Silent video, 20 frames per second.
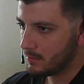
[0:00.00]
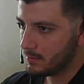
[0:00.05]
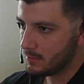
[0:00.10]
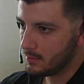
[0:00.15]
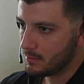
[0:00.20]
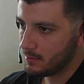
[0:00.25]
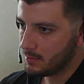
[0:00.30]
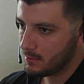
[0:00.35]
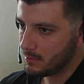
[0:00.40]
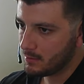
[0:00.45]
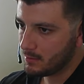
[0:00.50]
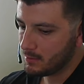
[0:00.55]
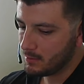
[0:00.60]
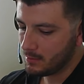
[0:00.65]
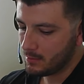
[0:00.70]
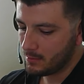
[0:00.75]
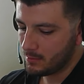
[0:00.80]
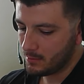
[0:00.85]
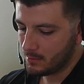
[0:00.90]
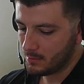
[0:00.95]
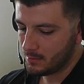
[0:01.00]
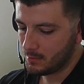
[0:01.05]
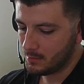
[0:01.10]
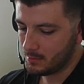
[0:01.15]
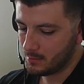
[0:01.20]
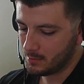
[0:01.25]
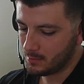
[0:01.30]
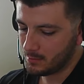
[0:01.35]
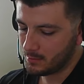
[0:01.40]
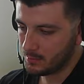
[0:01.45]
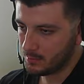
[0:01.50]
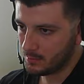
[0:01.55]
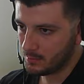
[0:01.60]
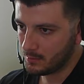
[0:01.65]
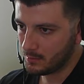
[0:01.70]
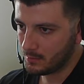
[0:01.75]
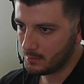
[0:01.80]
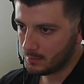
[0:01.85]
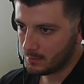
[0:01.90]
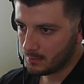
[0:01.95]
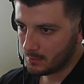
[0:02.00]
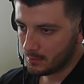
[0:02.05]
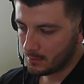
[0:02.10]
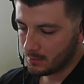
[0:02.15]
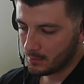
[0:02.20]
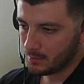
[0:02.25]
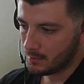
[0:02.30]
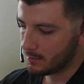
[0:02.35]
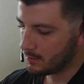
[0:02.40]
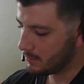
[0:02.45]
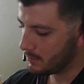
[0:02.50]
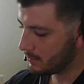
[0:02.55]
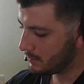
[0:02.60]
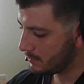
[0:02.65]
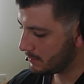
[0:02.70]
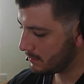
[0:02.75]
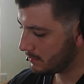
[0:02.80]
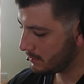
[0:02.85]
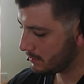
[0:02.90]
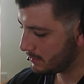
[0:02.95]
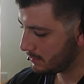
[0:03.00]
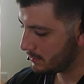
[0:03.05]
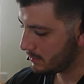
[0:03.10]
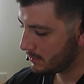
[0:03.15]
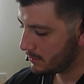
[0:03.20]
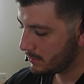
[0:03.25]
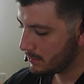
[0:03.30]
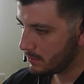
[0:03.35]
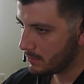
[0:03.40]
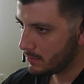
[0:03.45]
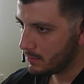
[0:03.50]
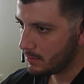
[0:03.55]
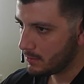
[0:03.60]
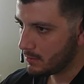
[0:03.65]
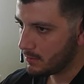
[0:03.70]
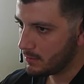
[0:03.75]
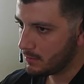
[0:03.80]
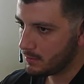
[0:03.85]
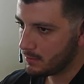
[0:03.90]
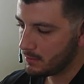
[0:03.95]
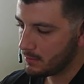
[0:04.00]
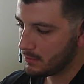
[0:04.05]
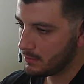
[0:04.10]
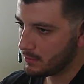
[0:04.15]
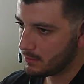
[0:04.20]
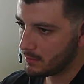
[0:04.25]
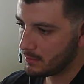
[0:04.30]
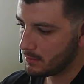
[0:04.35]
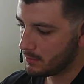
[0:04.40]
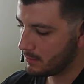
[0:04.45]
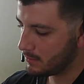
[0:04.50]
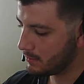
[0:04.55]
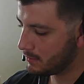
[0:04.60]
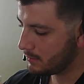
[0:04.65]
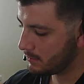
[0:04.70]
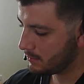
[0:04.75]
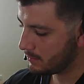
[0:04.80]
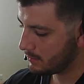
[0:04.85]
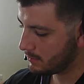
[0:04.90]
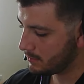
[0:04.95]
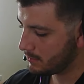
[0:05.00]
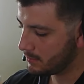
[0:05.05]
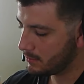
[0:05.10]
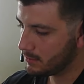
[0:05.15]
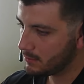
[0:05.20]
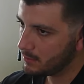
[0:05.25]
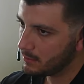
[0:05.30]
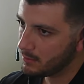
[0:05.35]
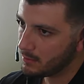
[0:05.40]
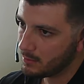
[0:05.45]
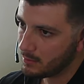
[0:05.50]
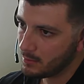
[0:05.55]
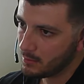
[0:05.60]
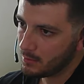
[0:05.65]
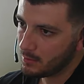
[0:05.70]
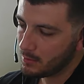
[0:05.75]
Nobody speaks.